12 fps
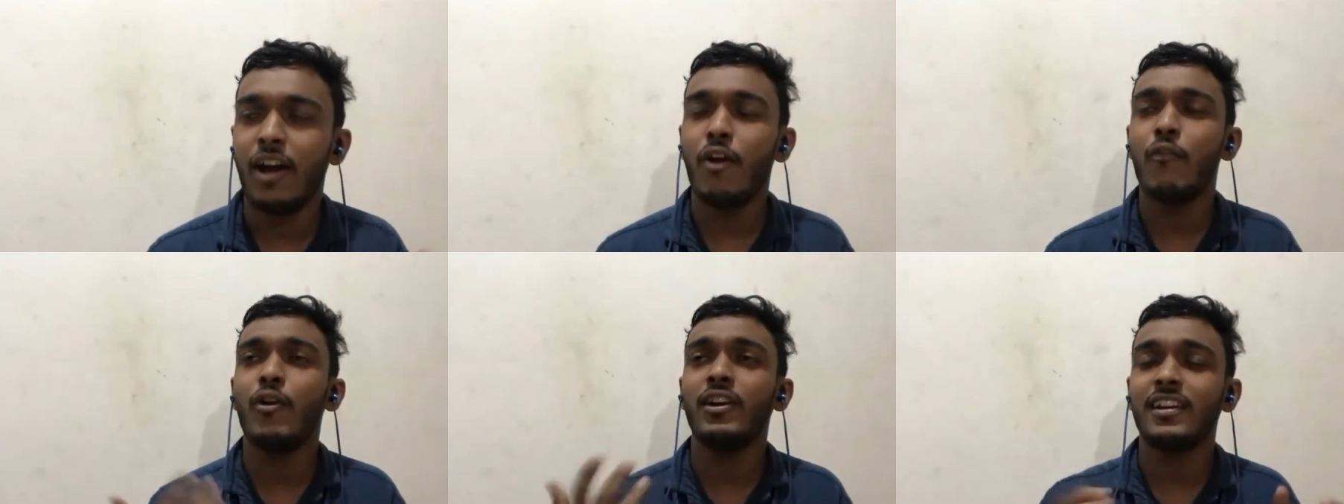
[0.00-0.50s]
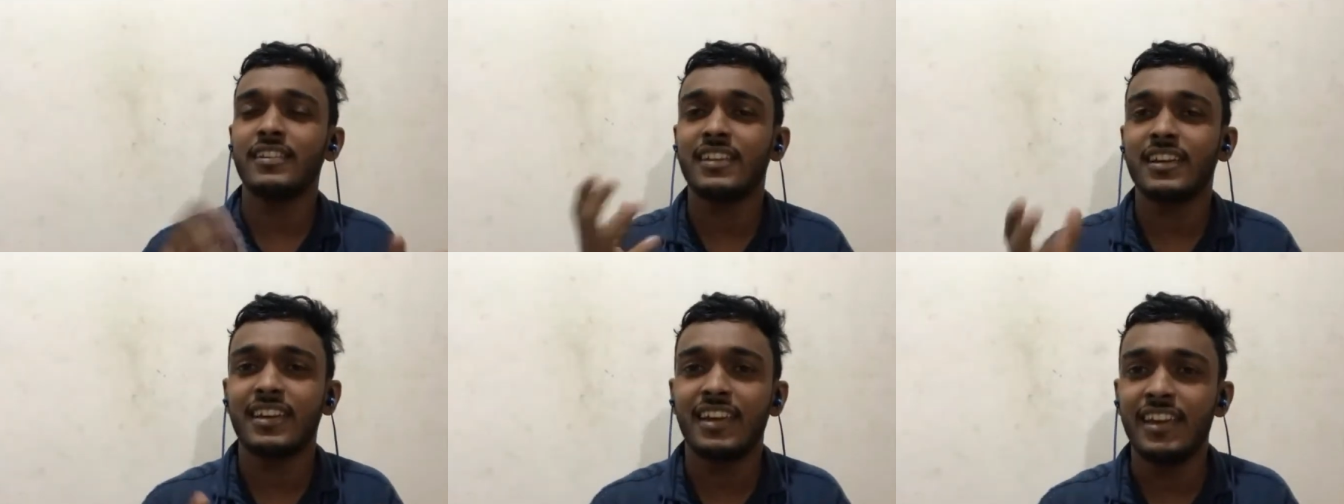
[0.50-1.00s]
what are
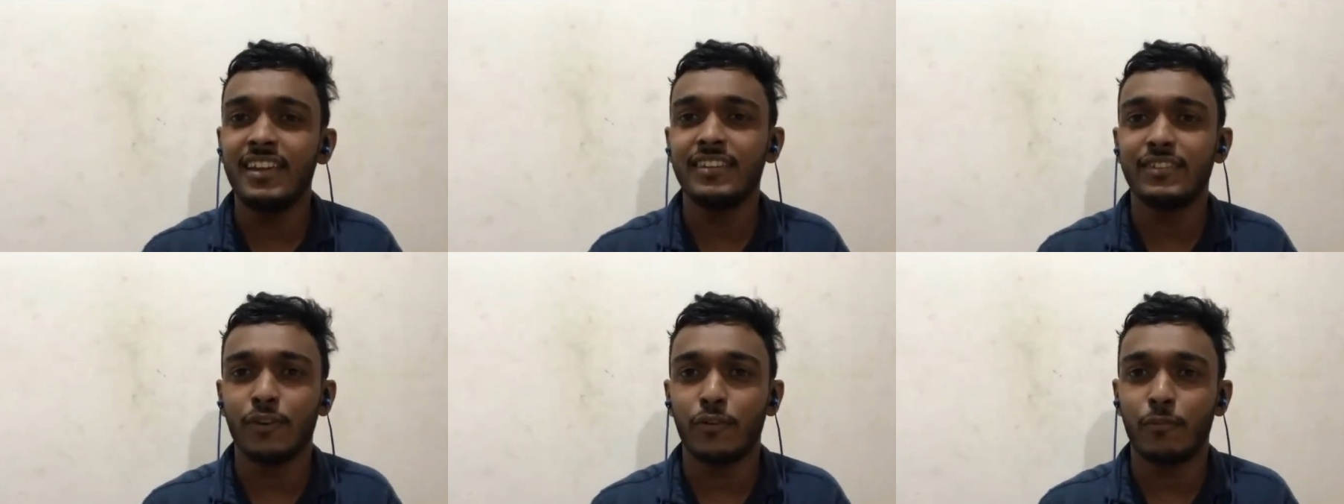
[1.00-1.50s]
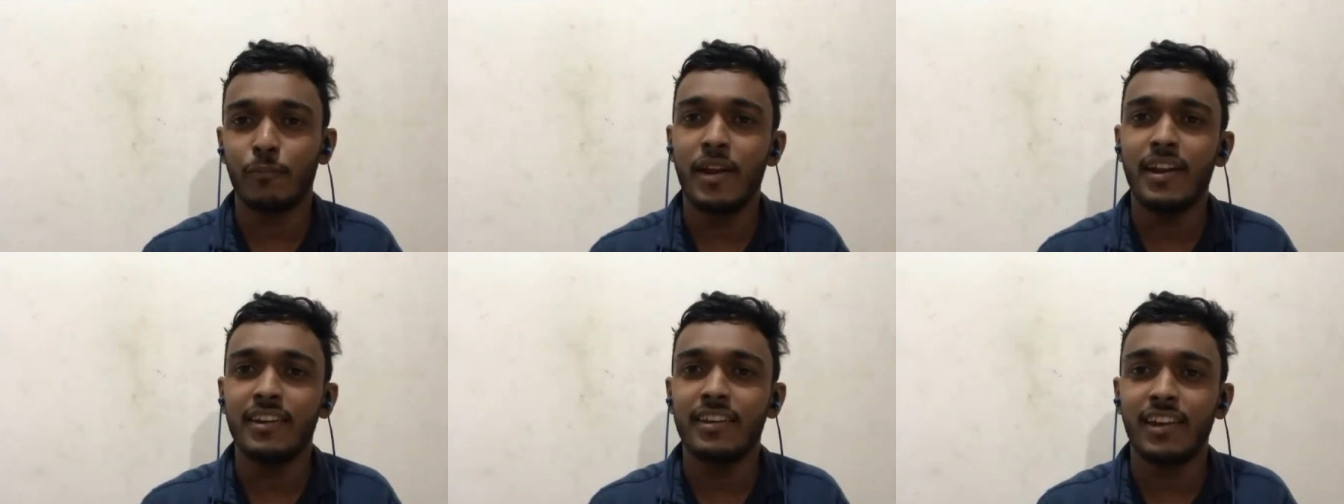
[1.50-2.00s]
the keys of
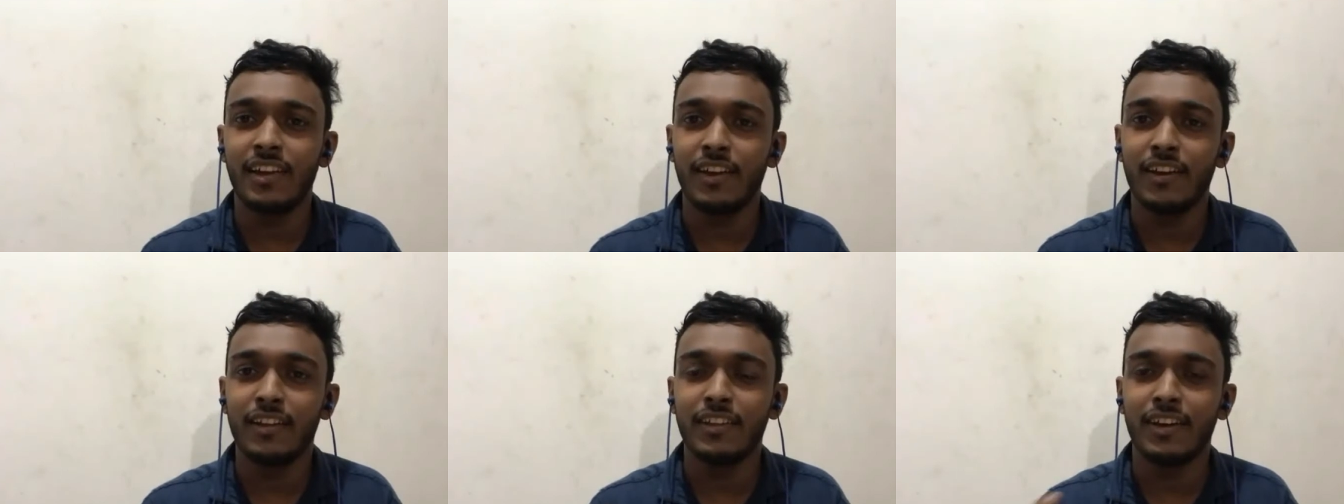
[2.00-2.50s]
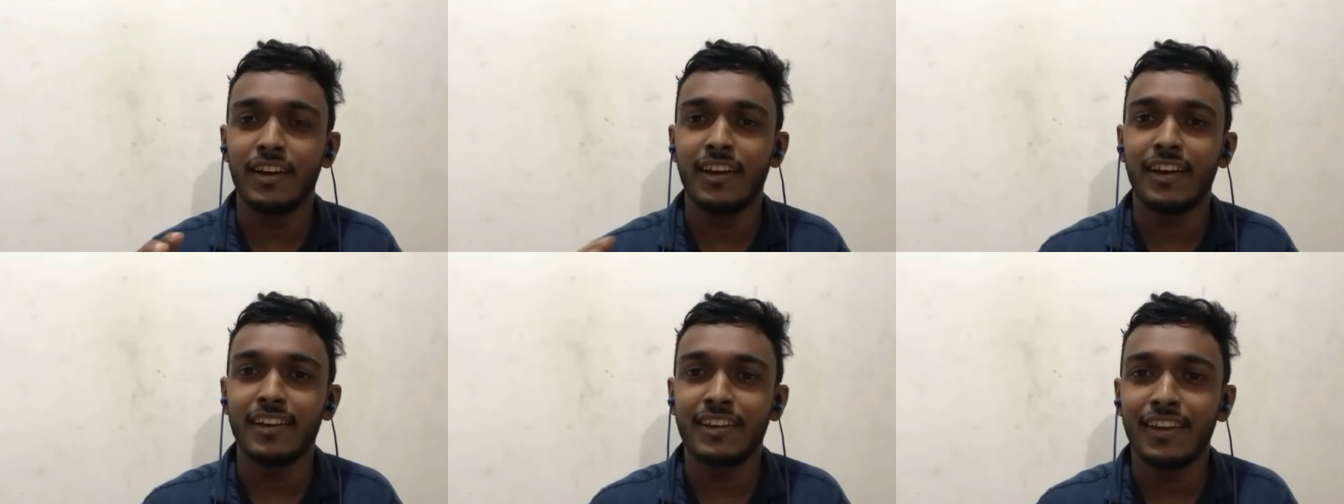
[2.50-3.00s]
main key,
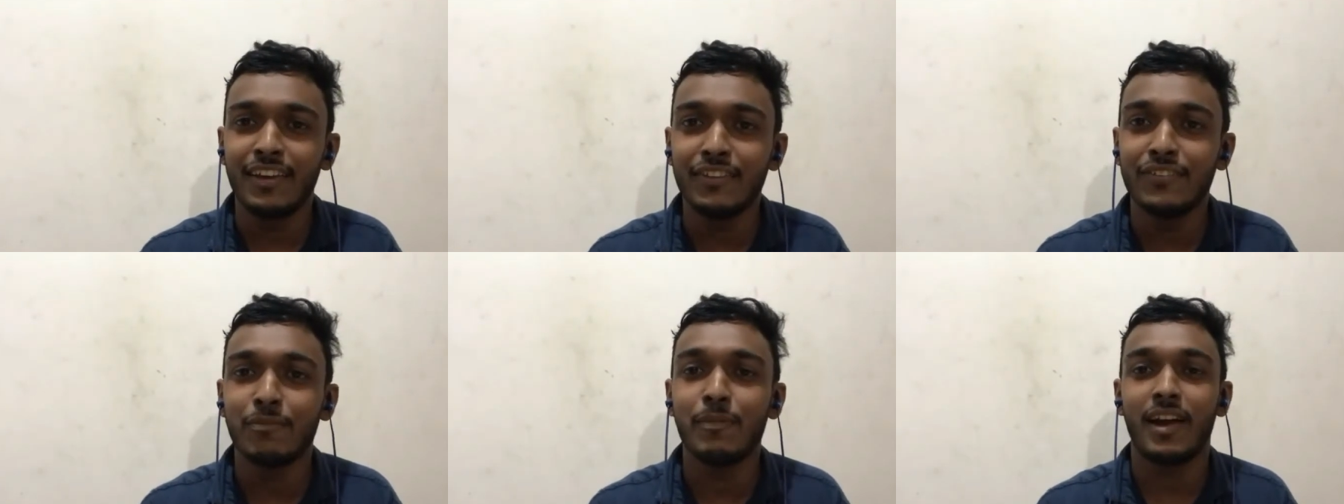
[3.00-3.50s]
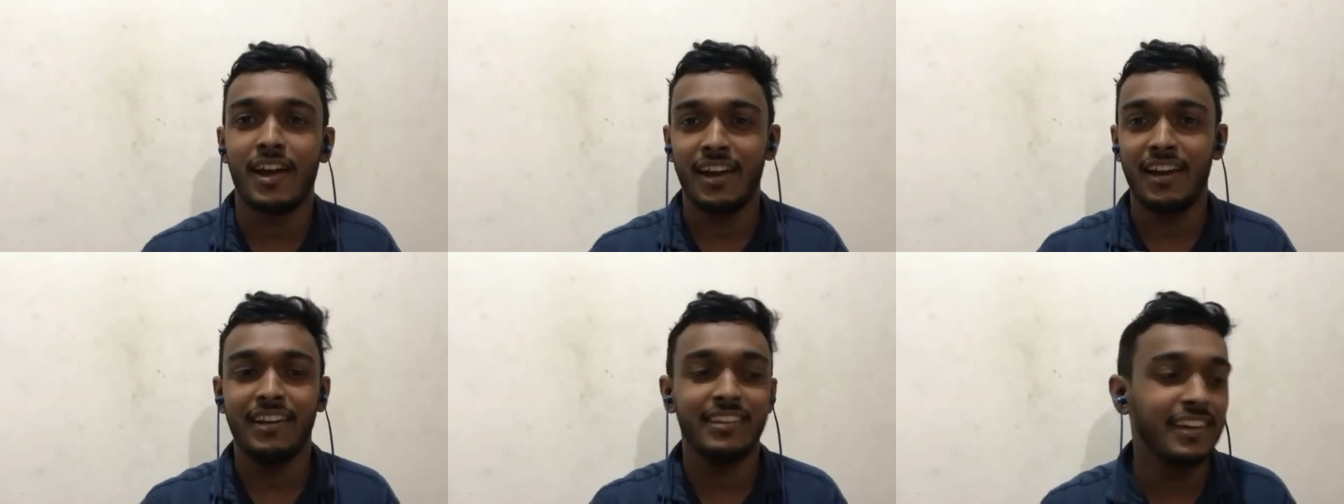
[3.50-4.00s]
the keys
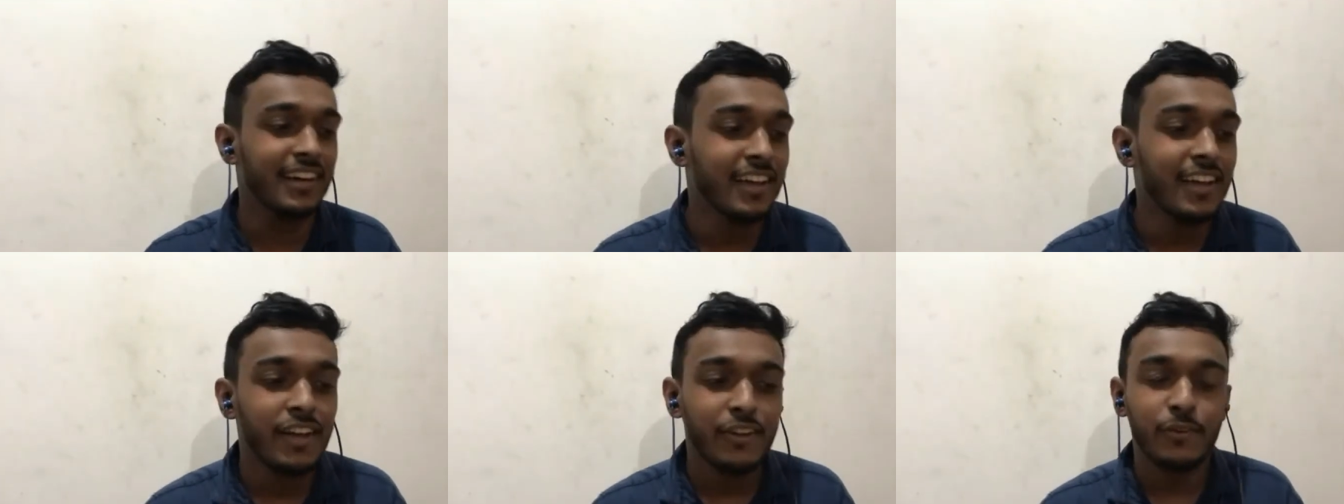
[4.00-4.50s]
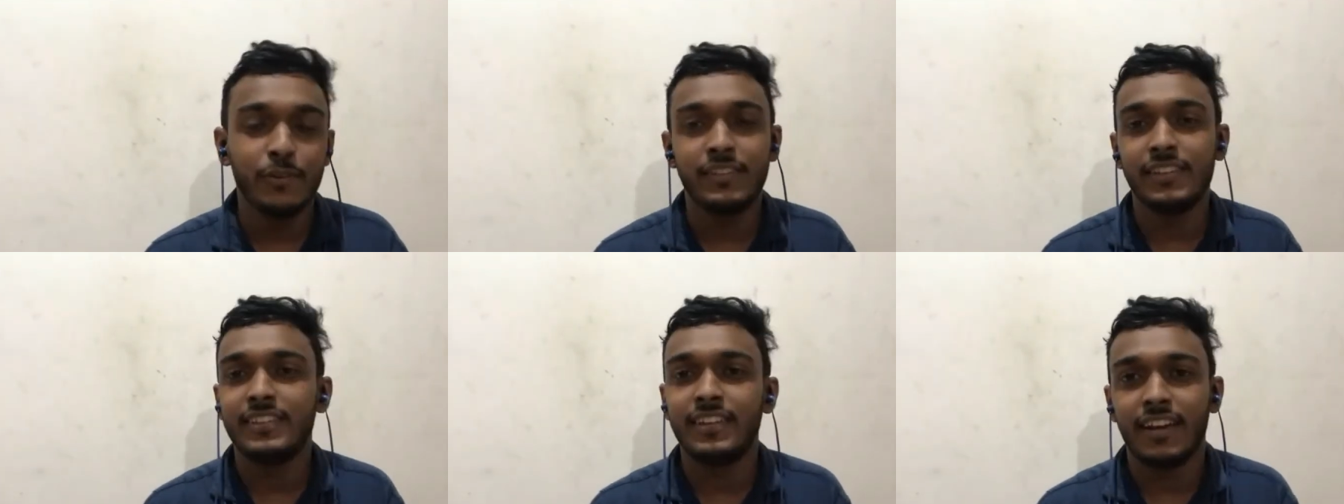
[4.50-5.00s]
behind the
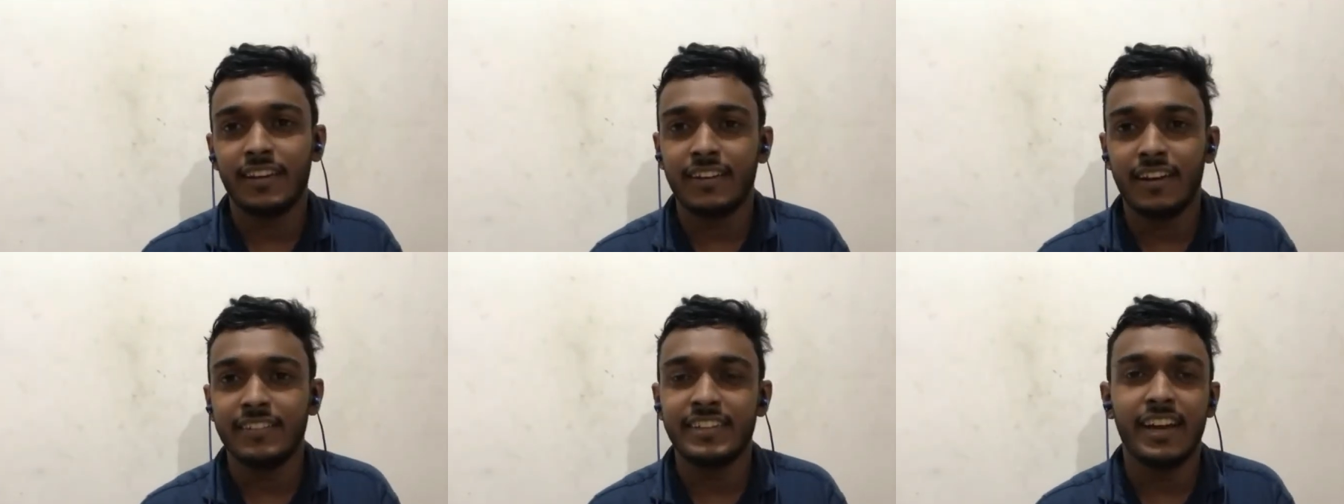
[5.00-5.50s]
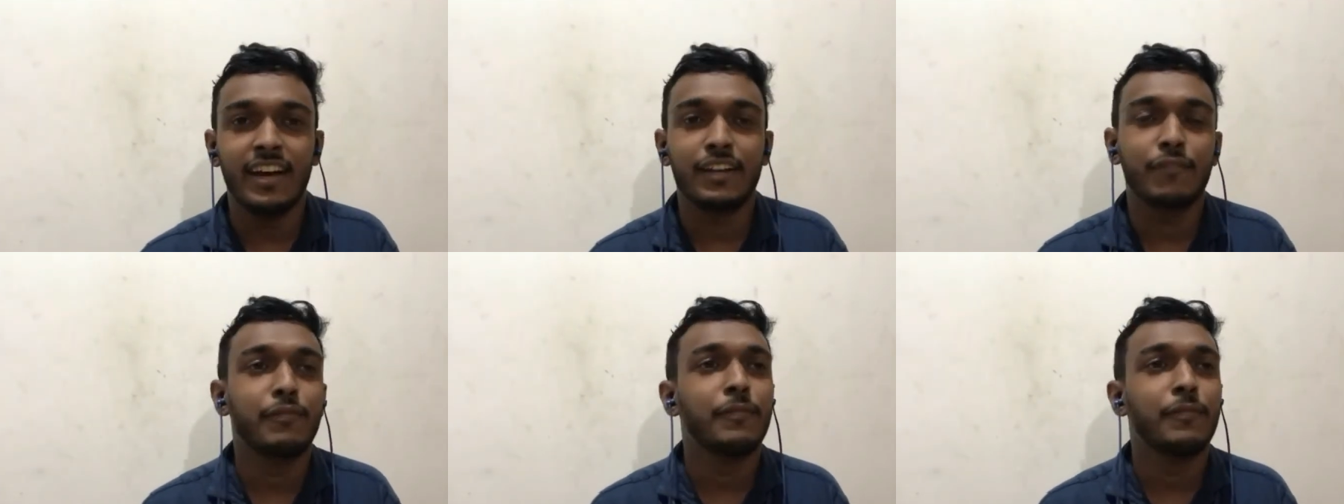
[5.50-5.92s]
UGC net and JRF.